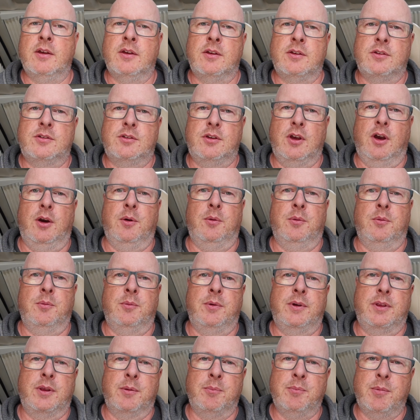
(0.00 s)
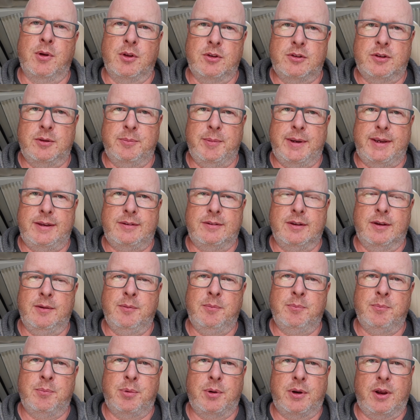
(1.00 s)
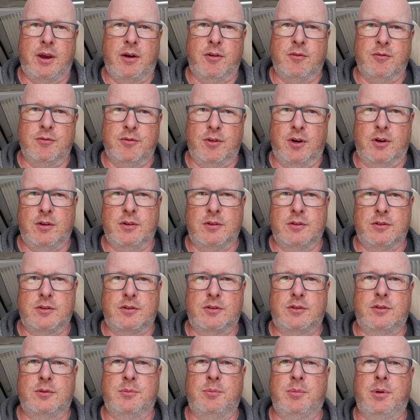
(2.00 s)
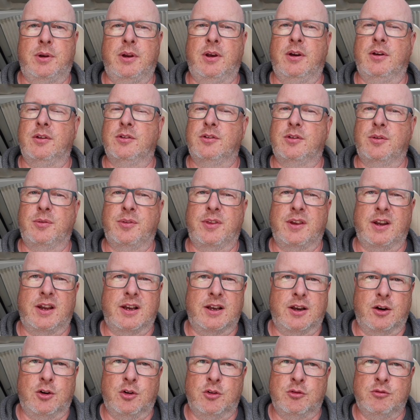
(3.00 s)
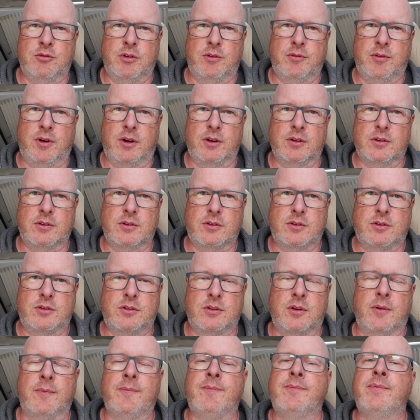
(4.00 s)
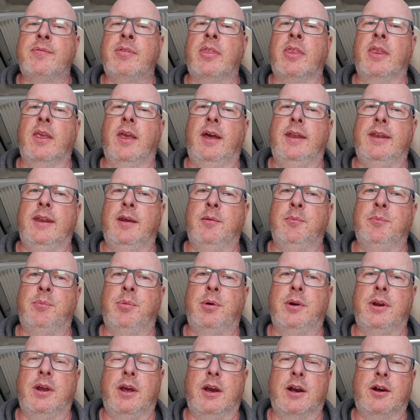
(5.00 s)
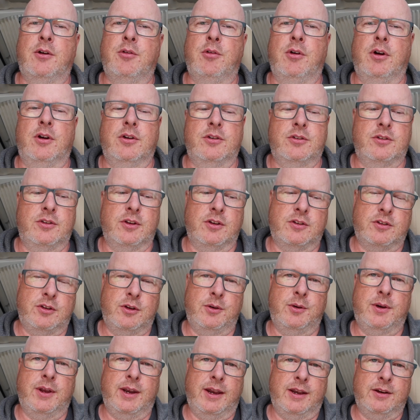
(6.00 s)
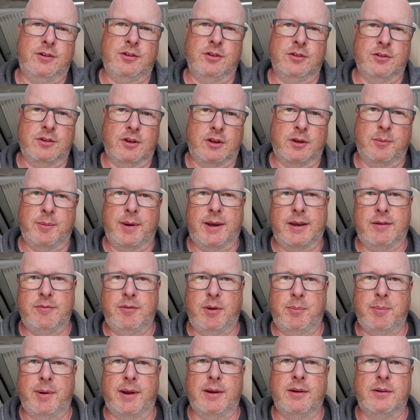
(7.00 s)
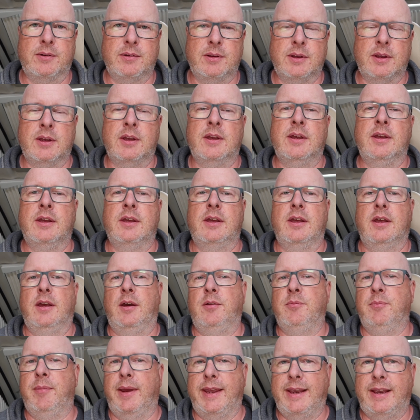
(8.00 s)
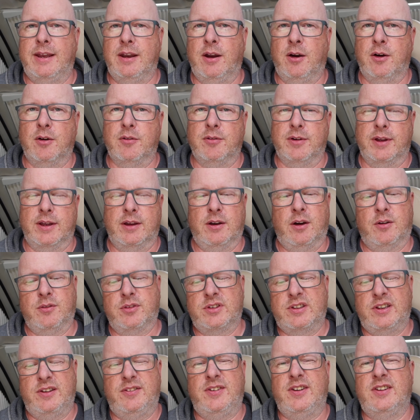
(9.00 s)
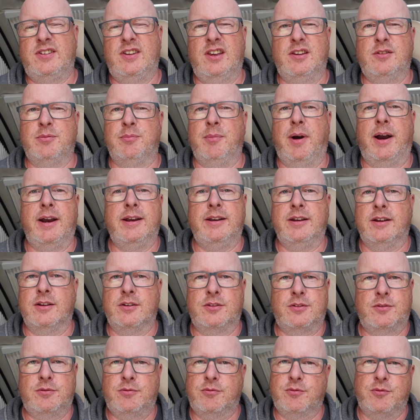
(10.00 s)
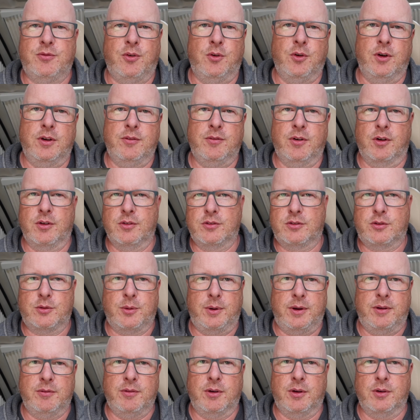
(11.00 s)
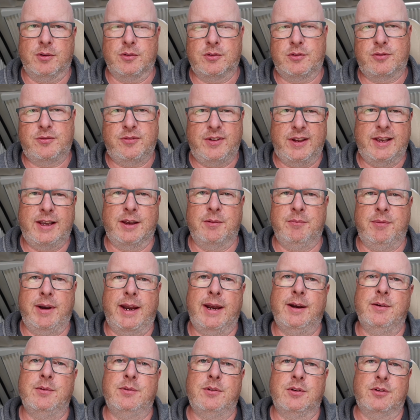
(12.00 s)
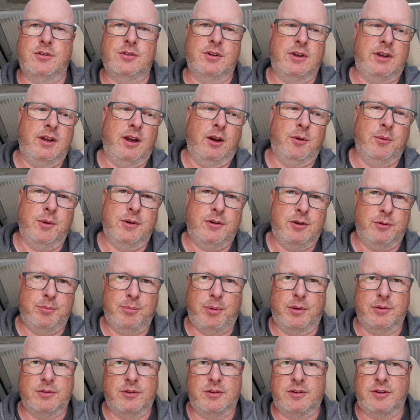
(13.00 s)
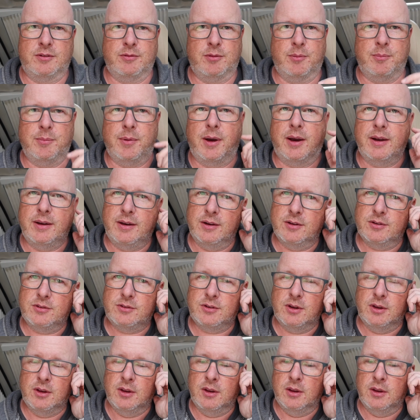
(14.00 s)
So with a multimeter, put it on volts, put it on something like 100 volts, and then put it across the two connections on the back of your panel and make a note of it. Obviously if it says minus 40 volts, 20 volts, flick them round just so you know which is positive and minus,